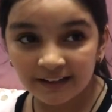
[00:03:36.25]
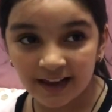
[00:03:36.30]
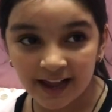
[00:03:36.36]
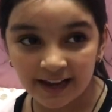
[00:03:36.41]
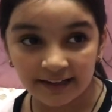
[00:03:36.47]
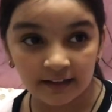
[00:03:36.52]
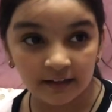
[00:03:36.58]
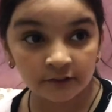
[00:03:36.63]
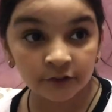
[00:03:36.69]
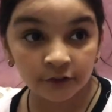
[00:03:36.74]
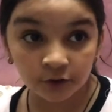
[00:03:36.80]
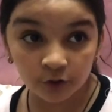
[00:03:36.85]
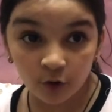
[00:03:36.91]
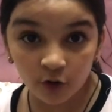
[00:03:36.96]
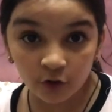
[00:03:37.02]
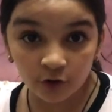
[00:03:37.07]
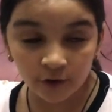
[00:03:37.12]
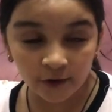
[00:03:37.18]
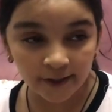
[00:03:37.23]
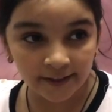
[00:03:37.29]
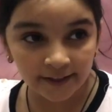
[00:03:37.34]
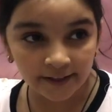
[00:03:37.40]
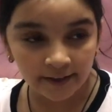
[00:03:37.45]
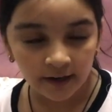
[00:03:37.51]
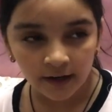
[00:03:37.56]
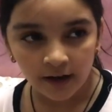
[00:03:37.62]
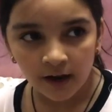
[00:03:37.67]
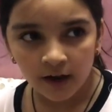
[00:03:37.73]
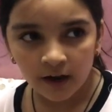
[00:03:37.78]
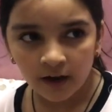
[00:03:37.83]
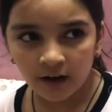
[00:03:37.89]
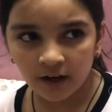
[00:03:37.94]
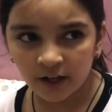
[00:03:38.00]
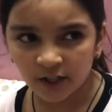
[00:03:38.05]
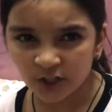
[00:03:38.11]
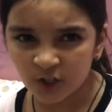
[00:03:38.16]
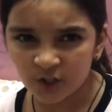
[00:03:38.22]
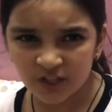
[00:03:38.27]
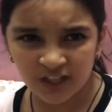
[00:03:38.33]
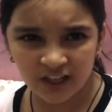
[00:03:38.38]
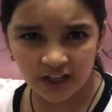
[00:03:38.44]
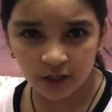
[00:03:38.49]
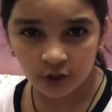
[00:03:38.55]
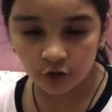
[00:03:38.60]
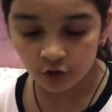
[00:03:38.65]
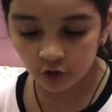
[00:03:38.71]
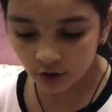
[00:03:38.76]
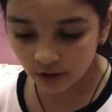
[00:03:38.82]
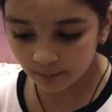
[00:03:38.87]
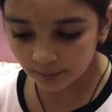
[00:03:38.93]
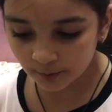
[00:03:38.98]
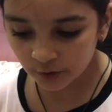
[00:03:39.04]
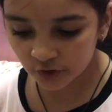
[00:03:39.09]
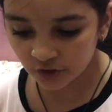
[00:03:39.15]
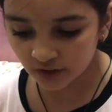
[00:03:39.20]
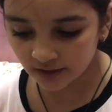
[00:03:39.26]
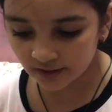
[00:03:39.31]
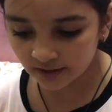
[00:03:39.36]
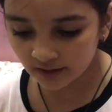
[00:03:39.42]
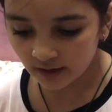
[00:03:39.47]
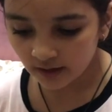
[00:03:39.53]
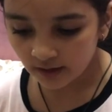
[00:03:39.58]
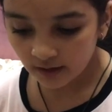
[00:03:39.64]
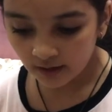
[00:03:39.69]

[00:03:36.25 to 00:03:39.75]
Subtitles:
like soldering, using a drill machine,